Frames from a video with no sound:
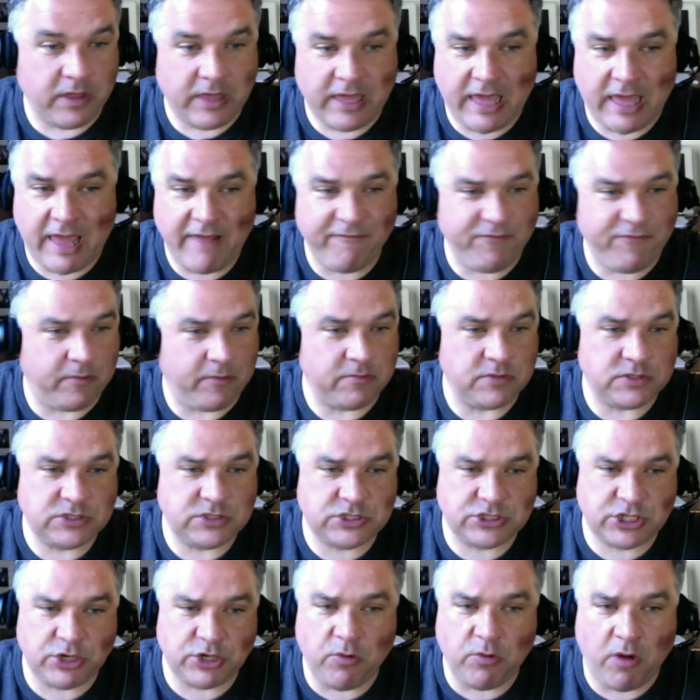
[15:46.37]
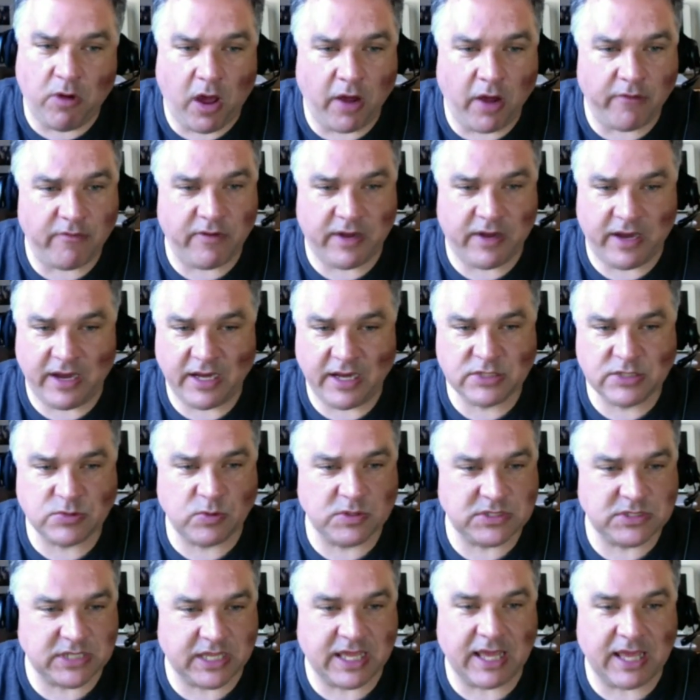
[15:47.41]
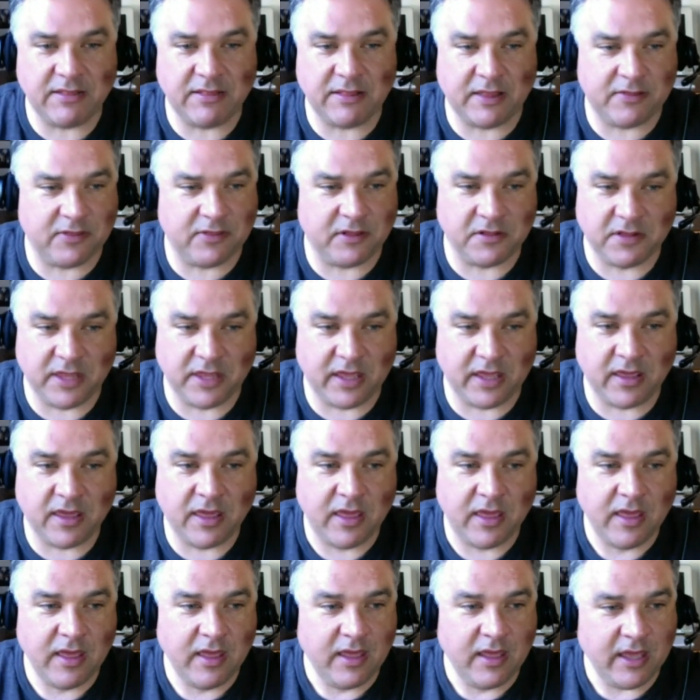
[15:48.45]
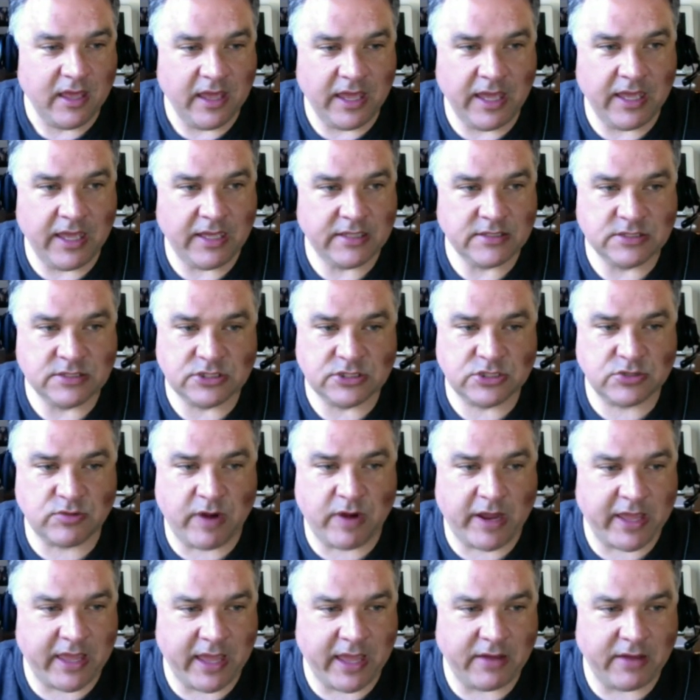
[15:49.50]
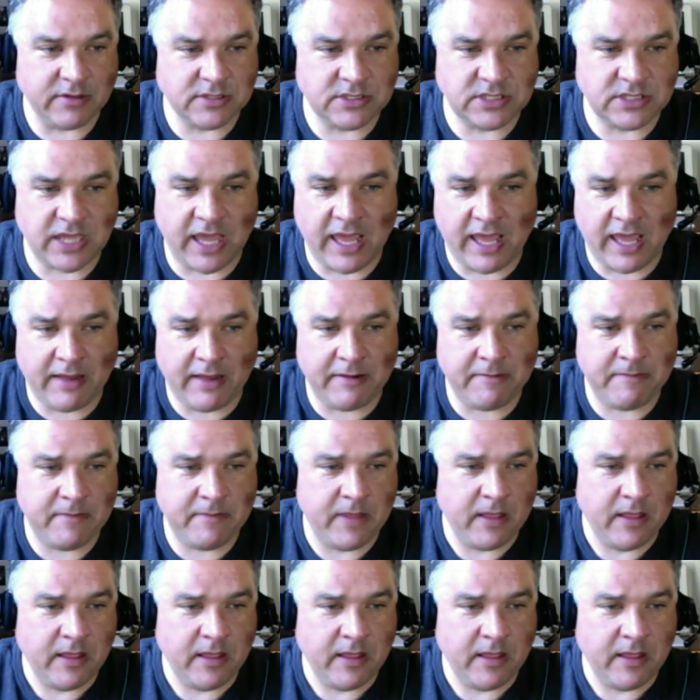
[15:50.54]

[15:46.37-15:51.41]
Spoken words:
gave them 200 innings, once again led the league in strikeouts, and